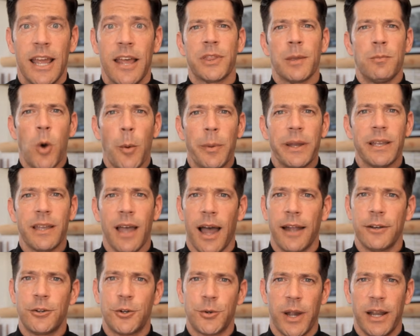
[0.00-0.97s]
The moment
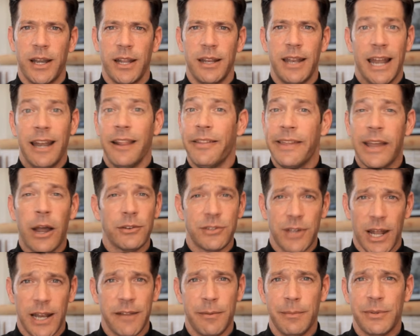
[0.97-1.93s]
God created anything
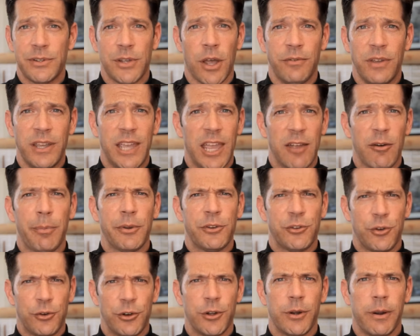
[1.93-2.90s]
outside of himself, he gave up a
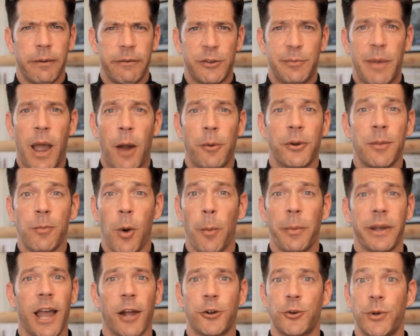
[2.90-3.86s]
certain degree of his power. The
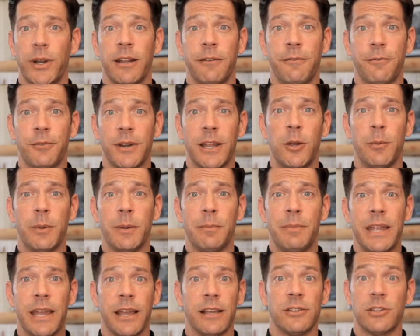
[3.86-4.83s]
moment God created free human
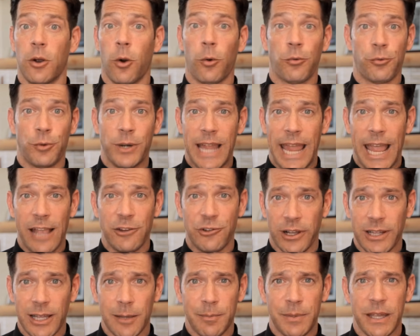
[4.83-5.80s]
beings or free
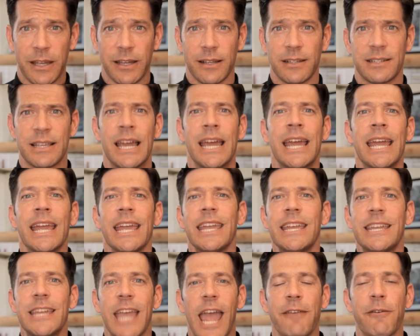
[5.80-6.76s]
angelic beings,
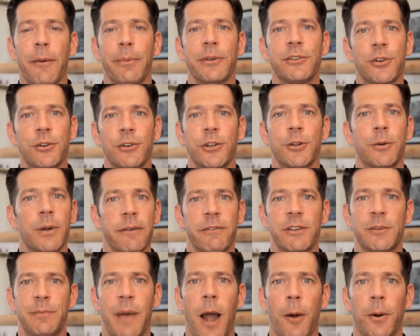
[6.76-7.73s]
he gave up a certain degree of
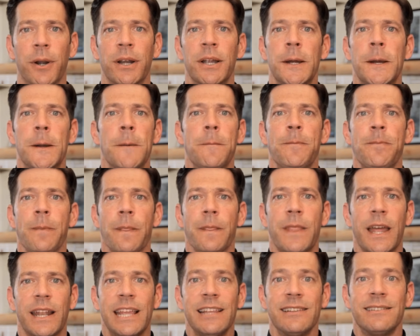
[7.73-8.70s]
his power.
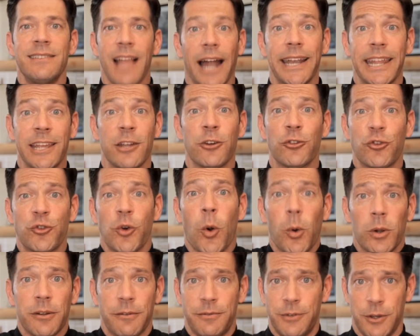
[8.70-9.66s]
That he's not in
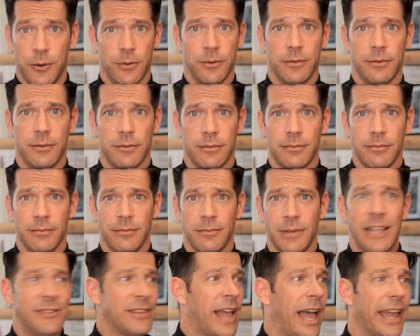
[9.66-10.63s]
control of you.
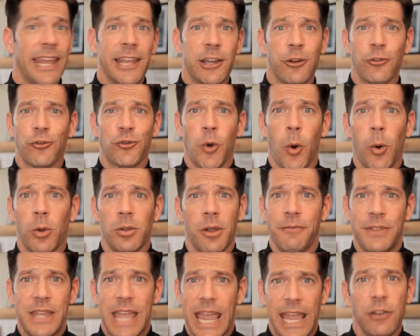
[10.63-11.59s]
He's not in control
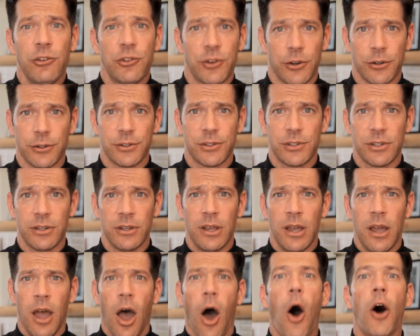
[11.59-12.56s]
of the angels
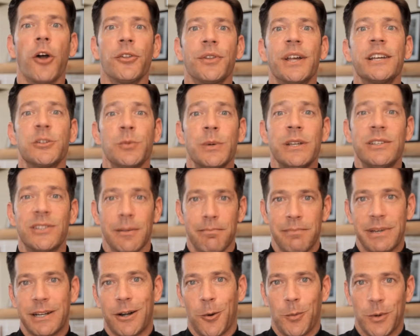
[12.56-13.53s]
unless we
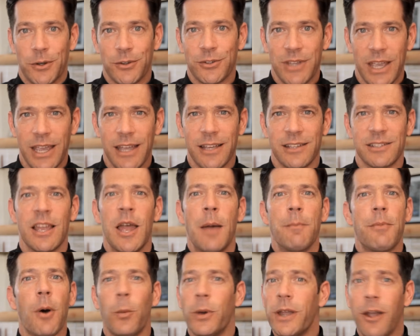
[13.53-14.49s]
submit our wills to his.
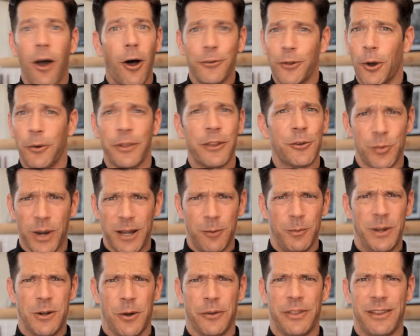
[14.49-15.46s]
But we all know this, right?
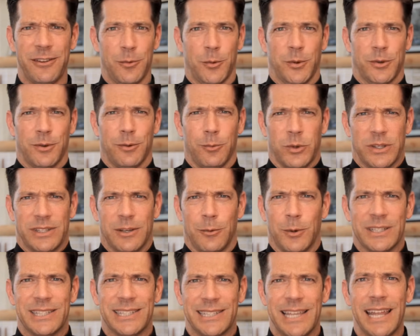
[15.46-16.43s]
We know this is
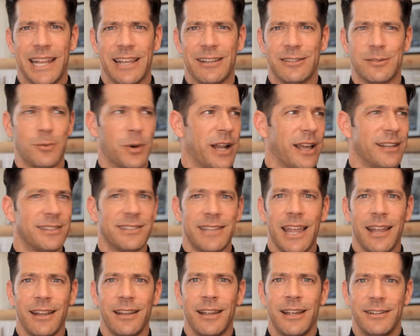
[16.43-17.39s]
what sin is. When I
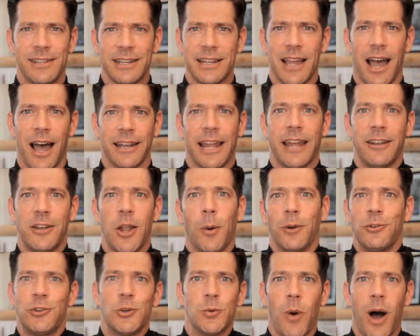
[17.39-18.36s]
say to God, I know
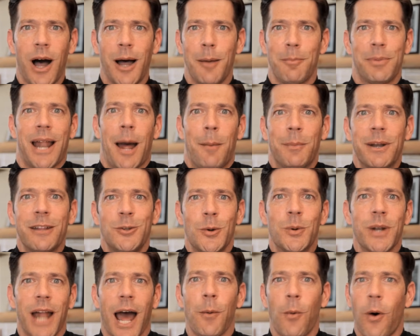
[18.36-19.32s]
what you want, but I'm going to do
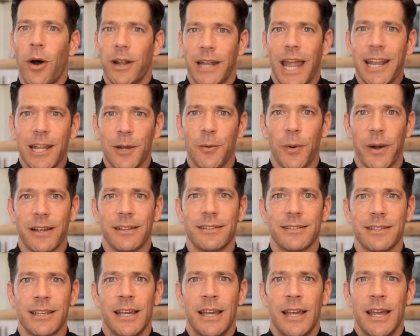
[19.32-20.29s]
what I want anyways.